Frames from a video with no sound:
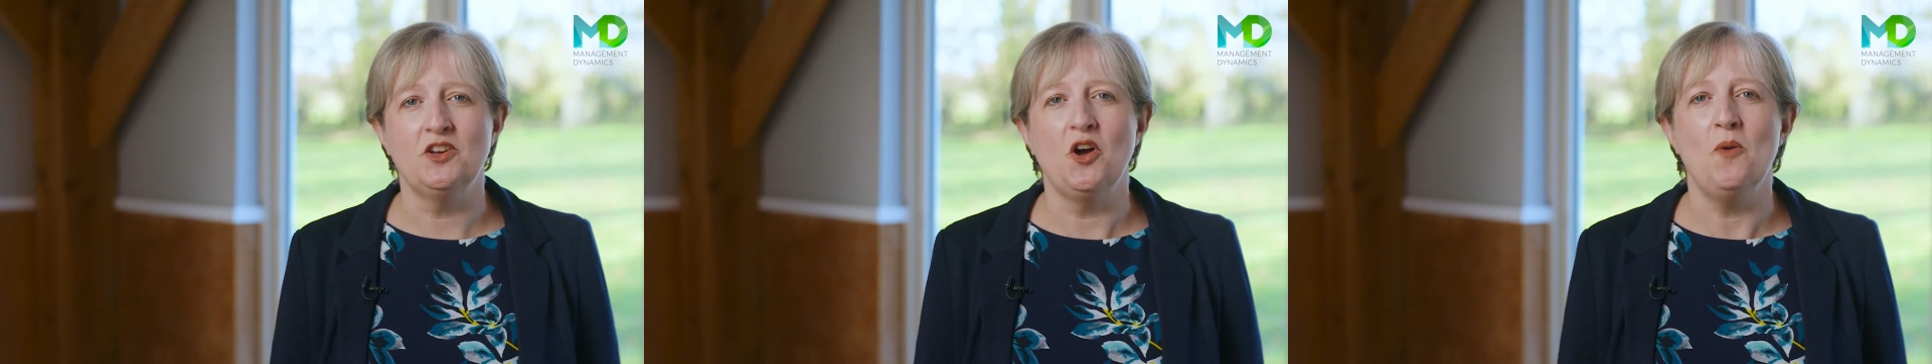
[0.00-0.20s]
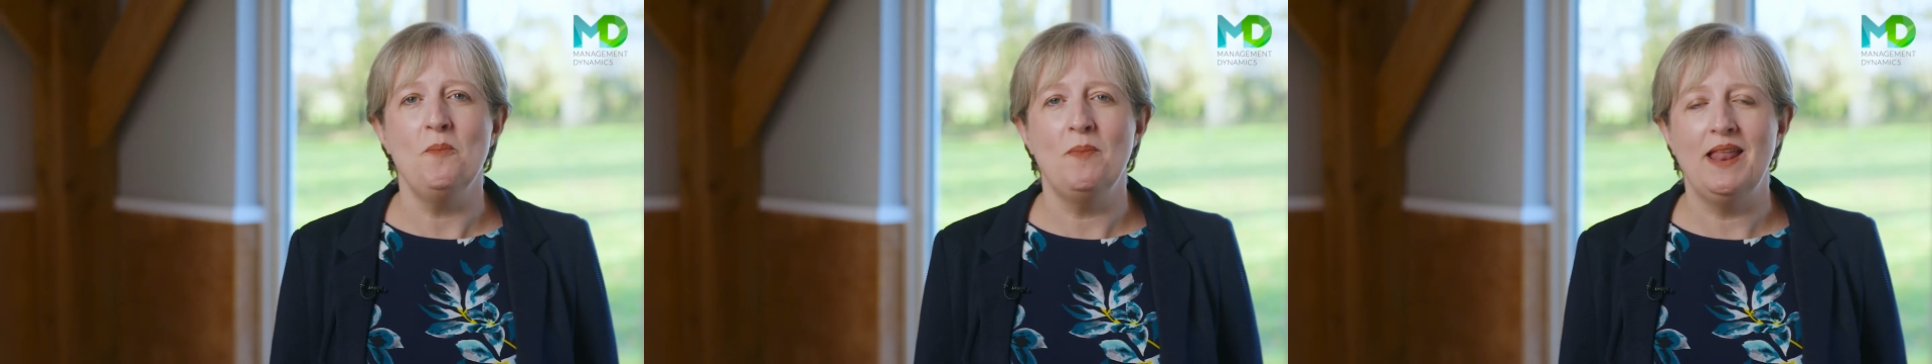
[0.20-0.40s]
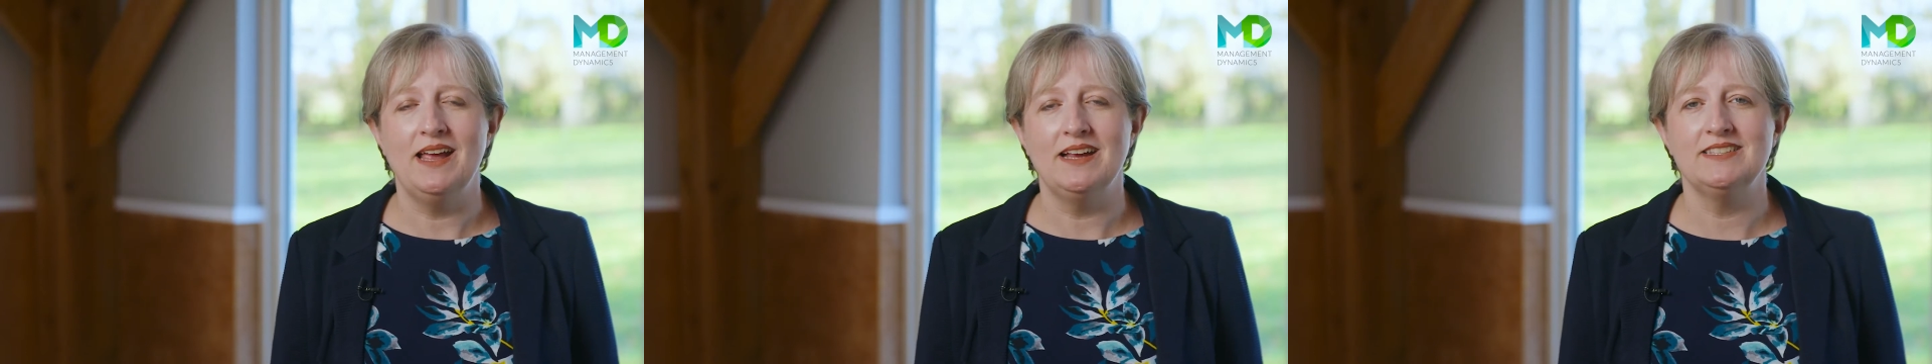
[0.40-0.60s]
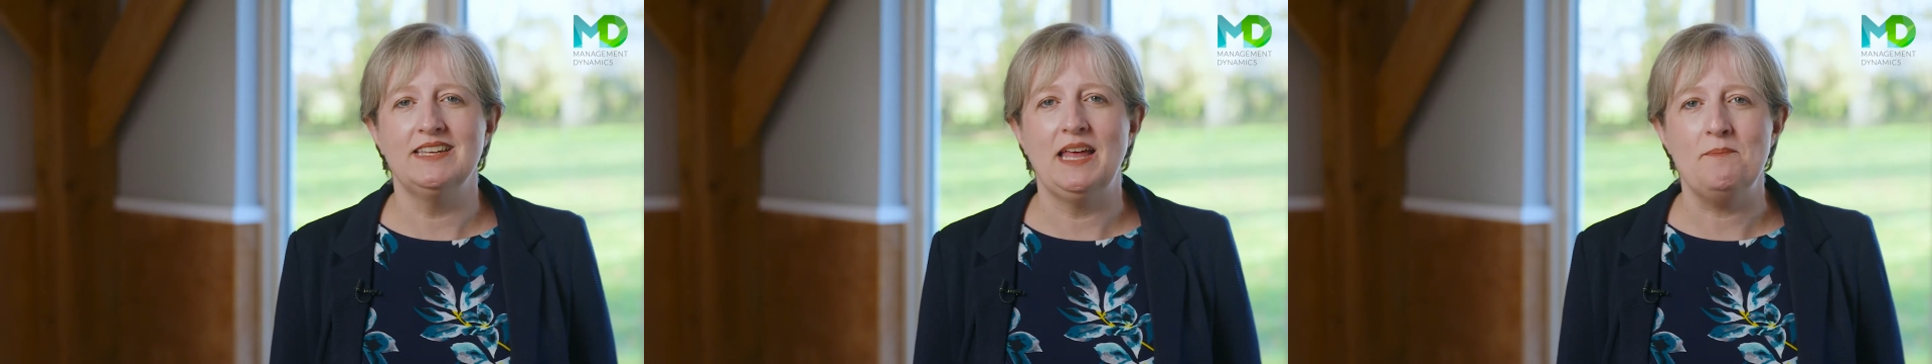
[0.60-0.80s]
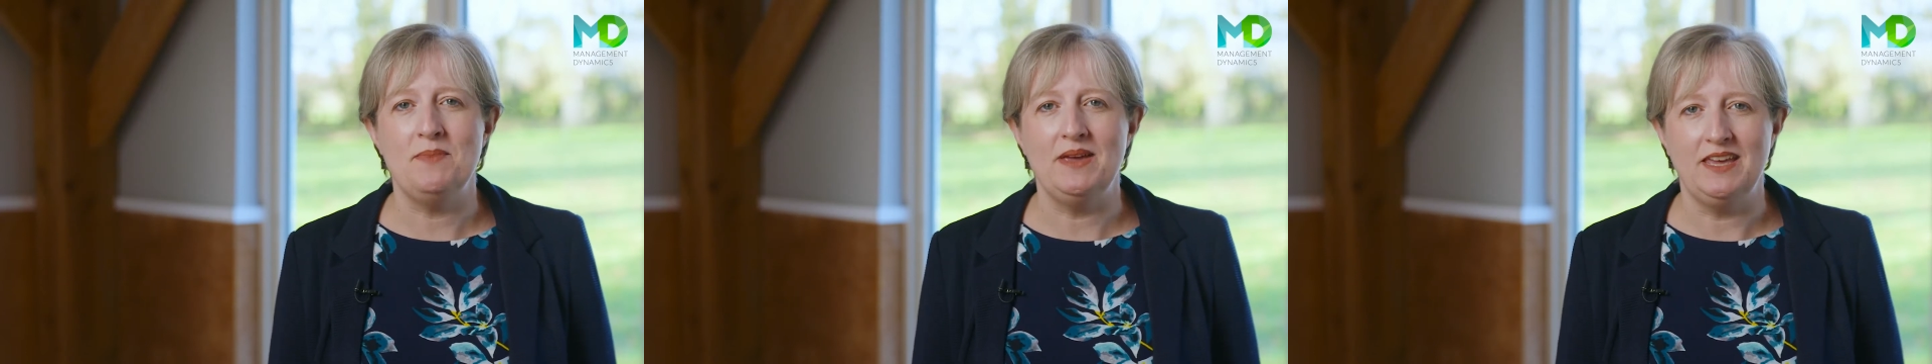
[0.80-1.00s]
complex
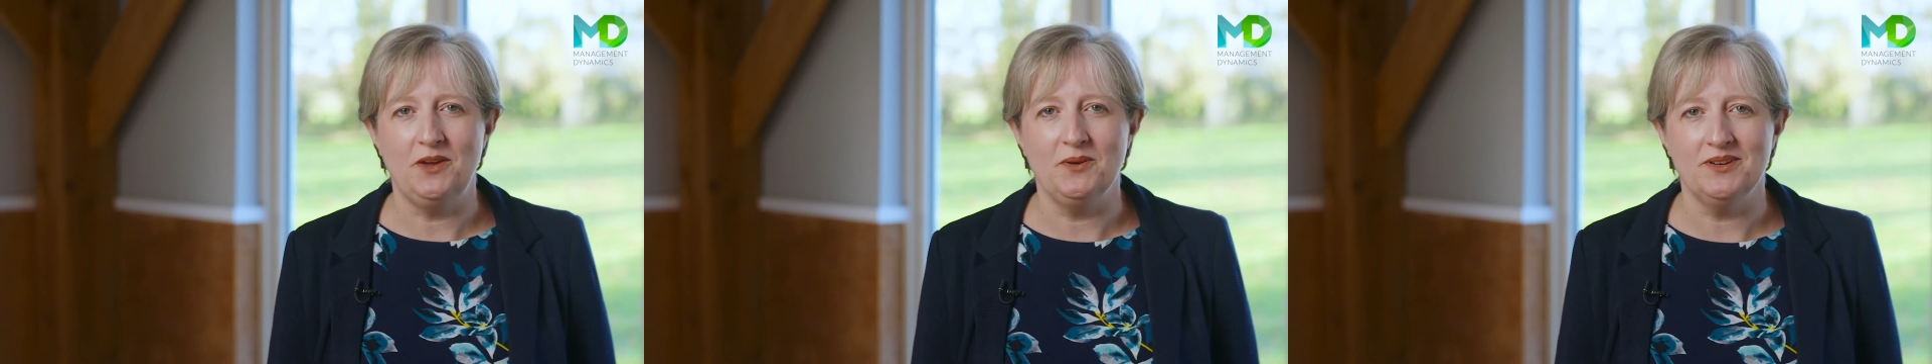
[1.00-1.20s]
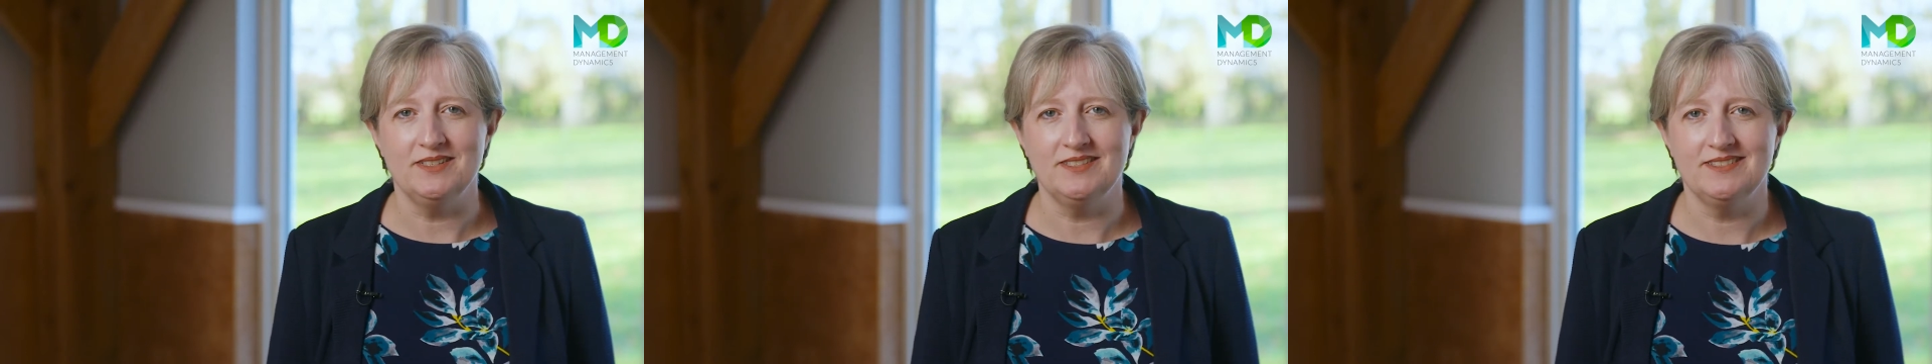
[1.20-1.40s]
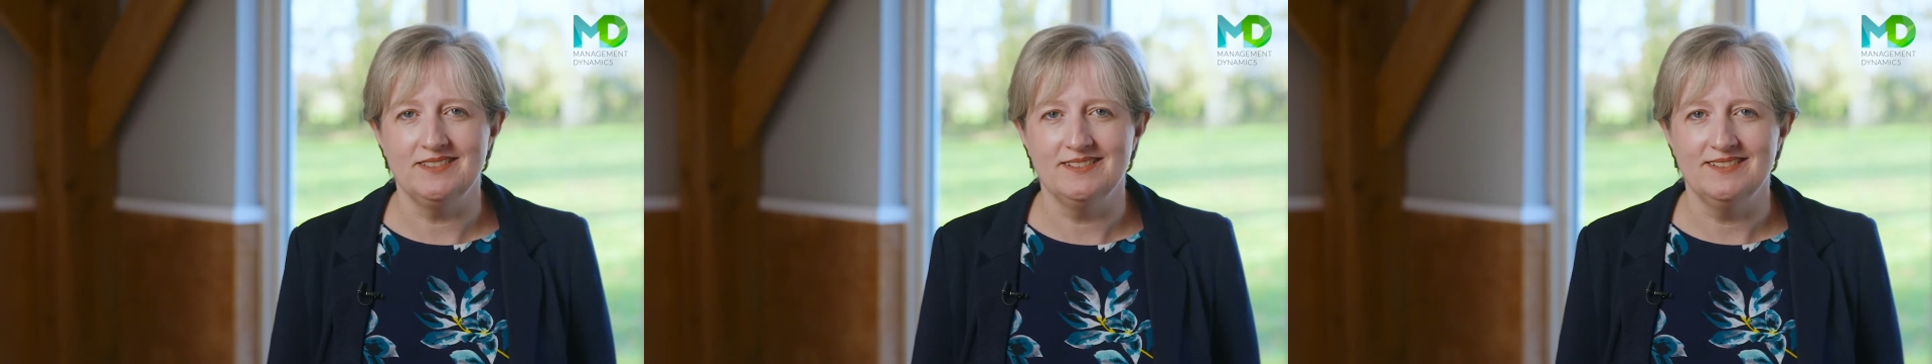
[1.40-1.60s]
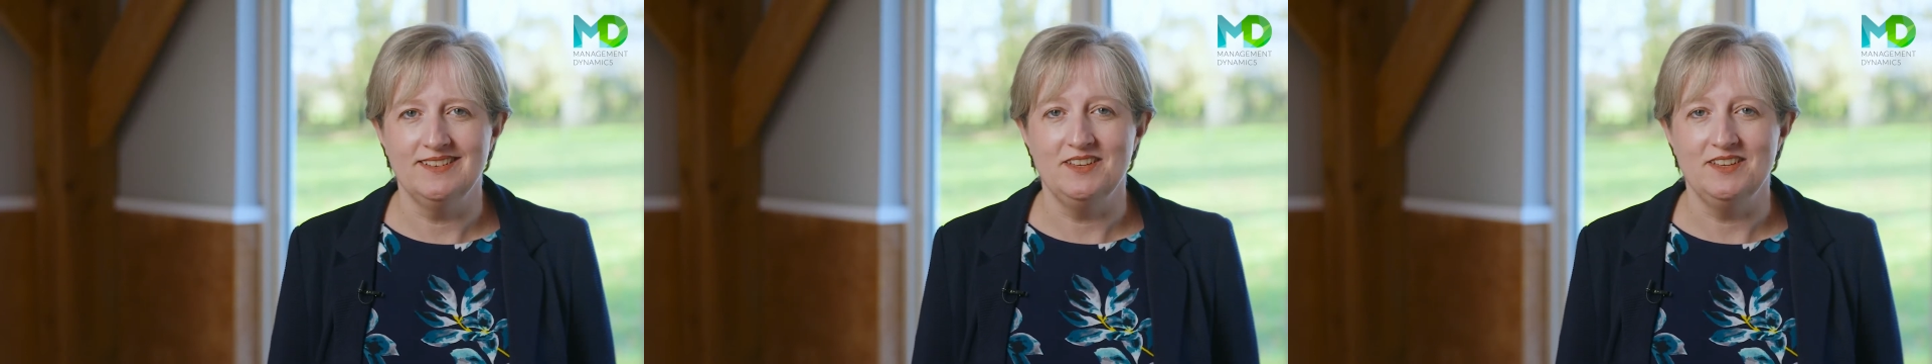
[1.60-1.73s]
and ambiguous.